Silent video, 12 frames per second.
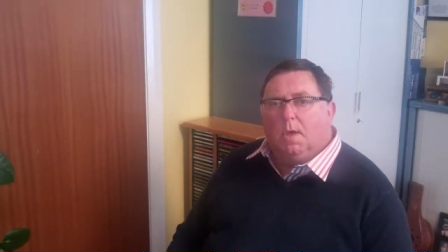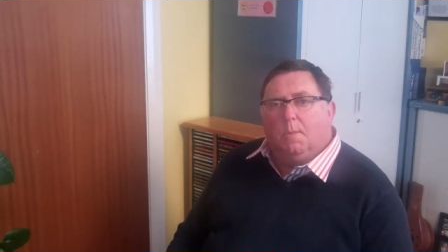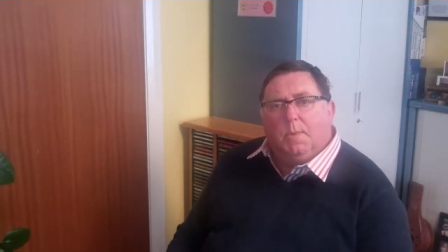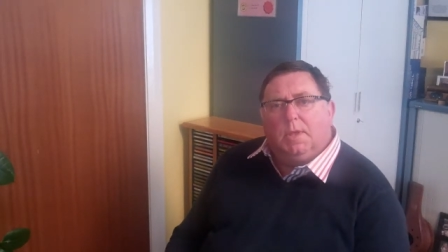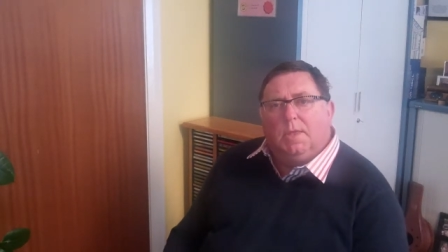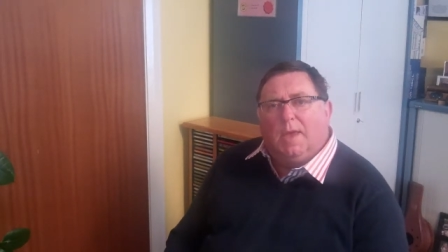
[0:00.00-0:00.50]

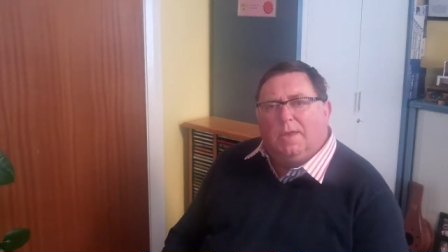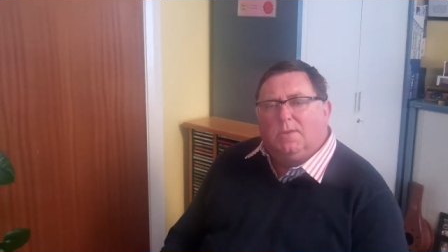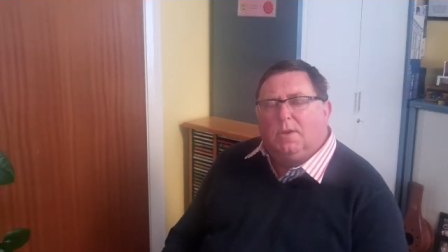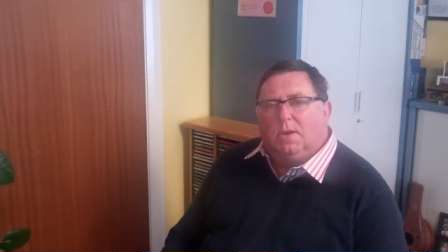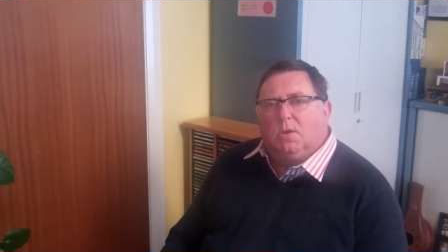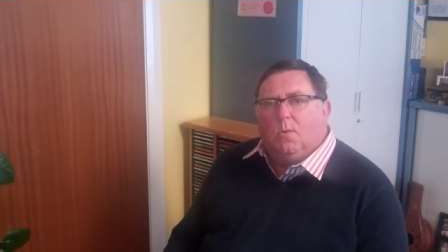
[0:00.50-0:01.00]
But in that
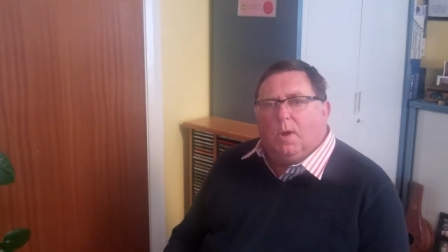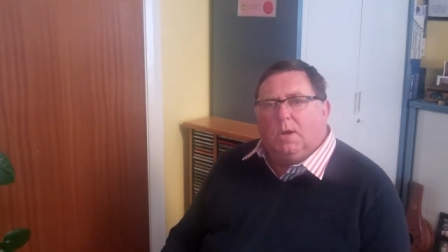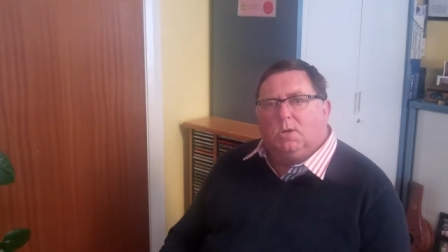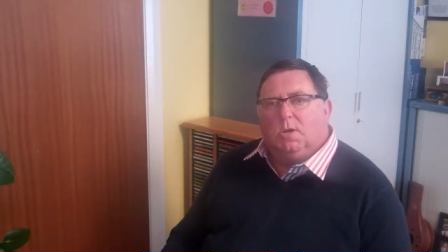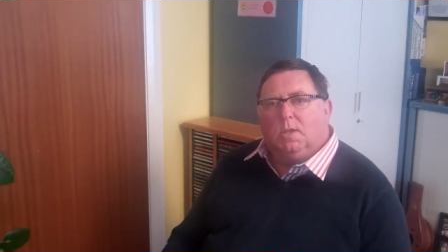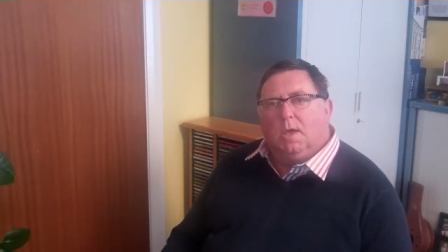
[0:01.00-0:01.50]

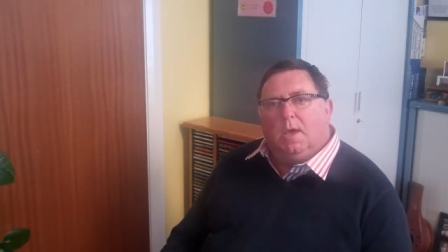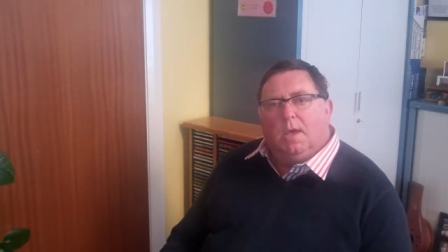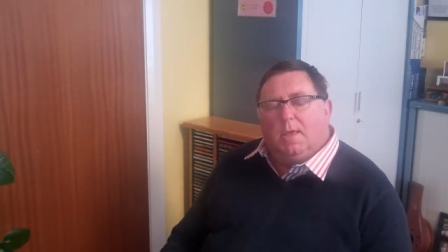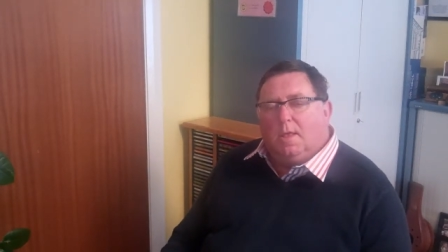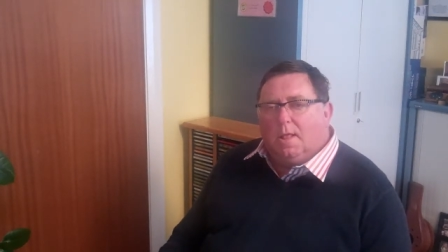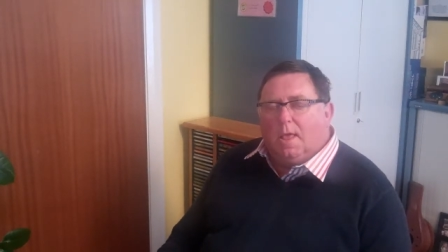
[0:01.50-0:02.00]
situation,
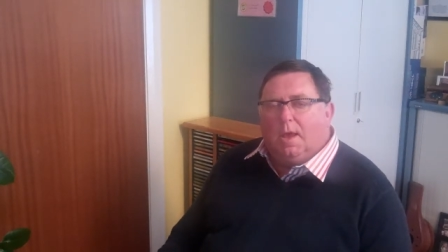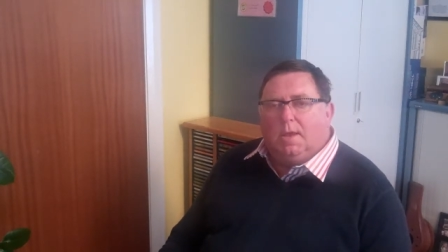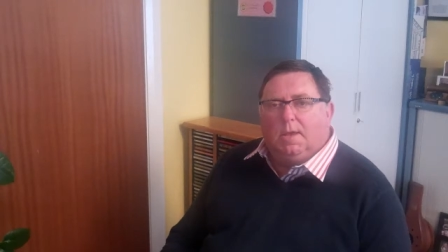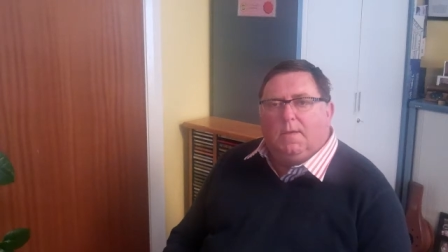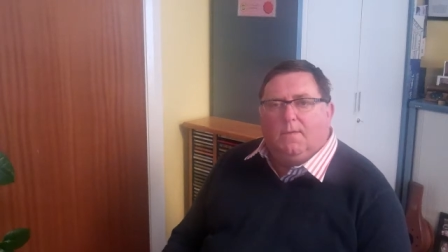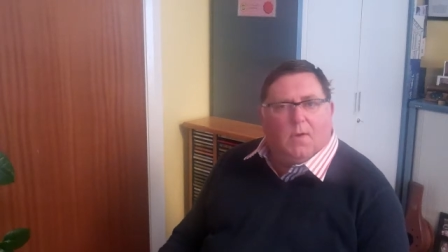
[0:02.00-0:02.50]
the
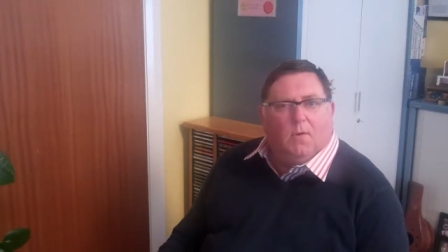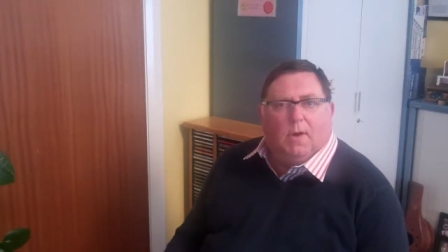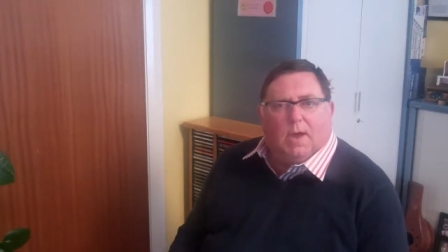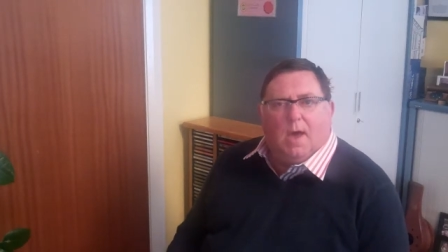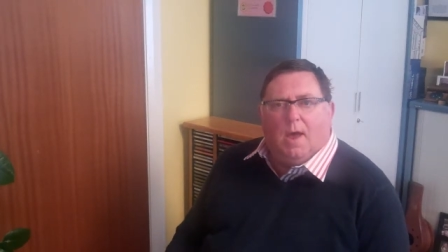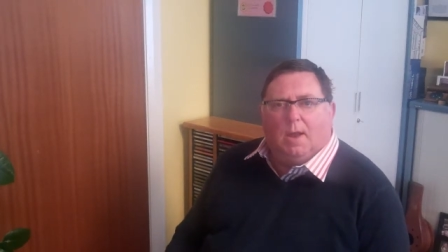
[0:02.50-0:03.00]
lady very
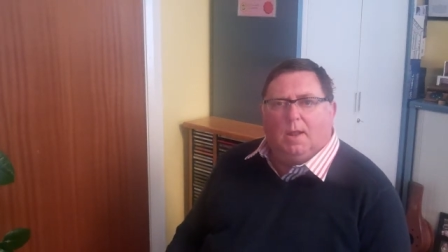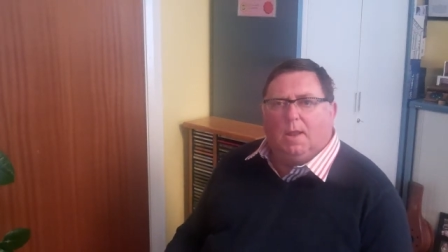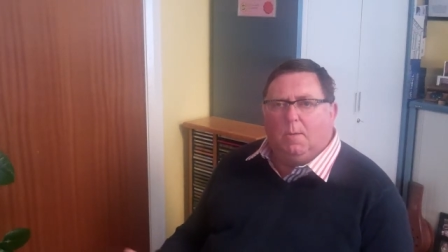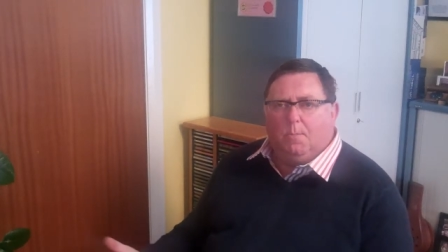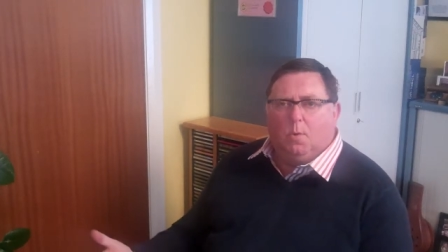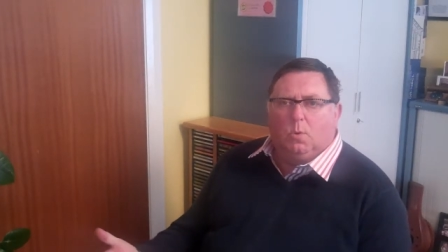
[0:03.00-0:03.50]
kindly
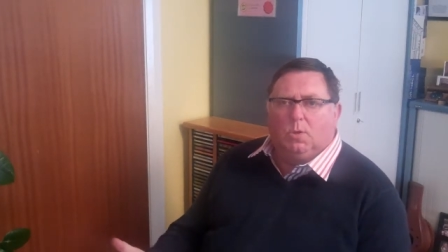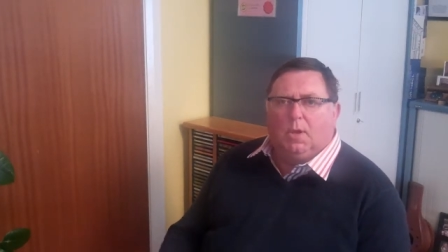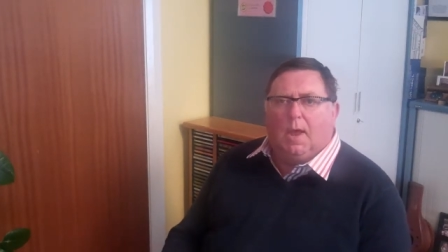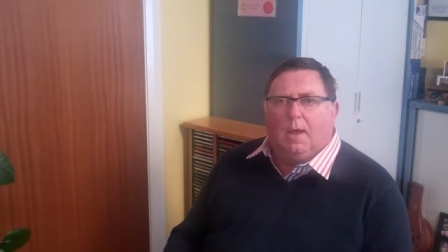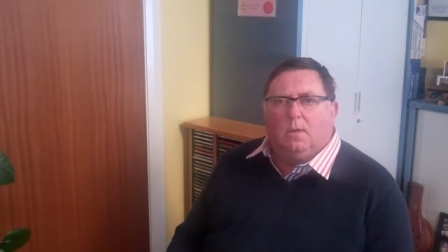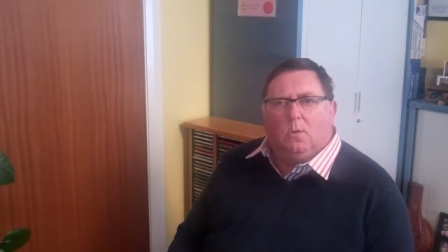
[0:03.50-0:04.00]
brought
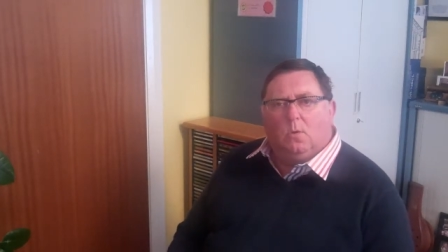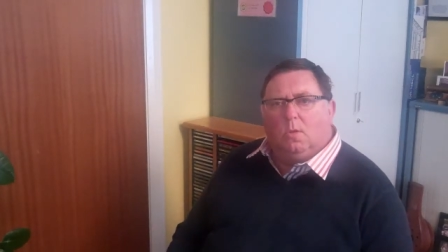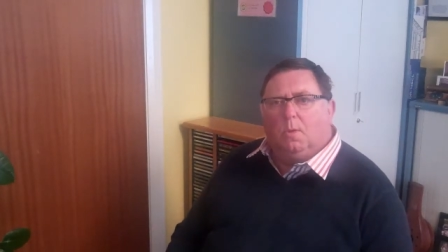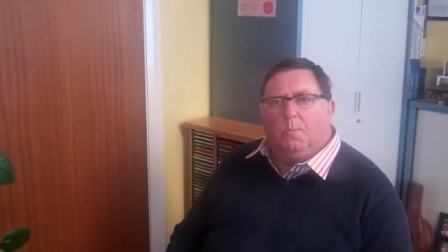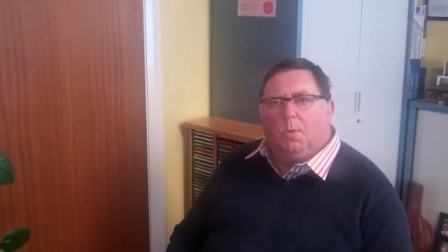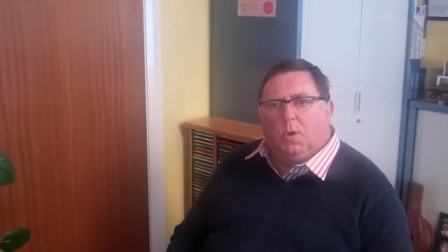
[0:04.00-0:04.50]
out all
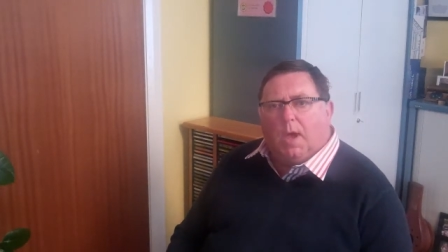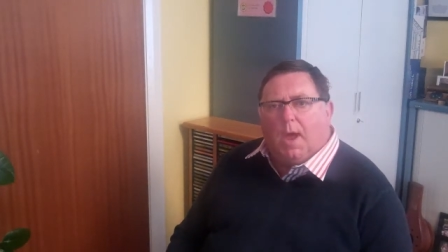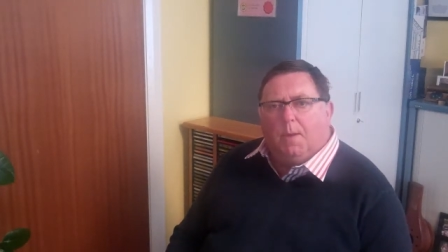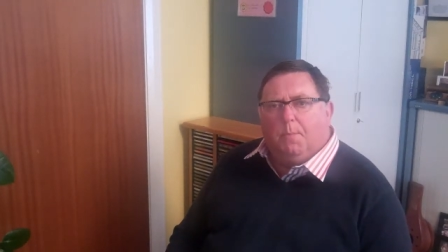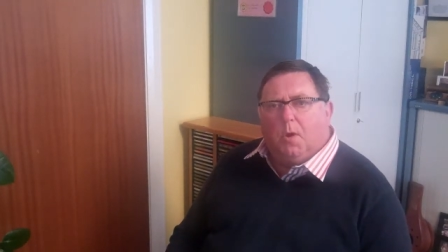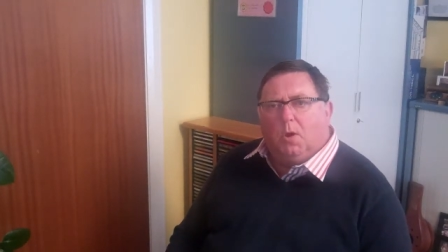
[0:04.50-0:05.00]
the
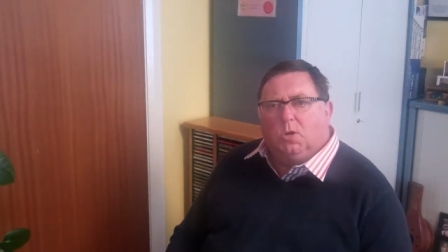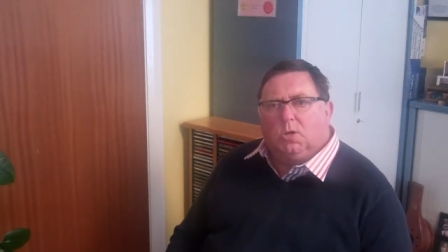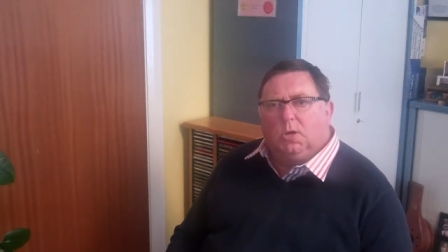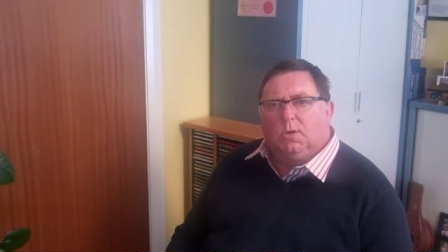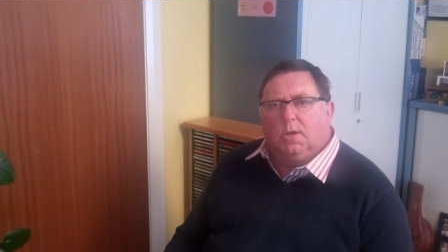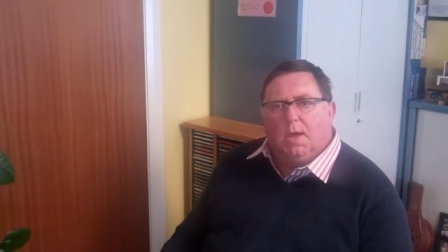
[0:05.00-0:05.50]
bouquet
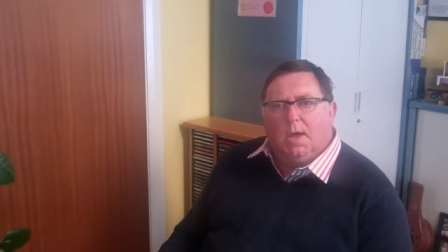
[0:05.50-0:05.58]
brochures,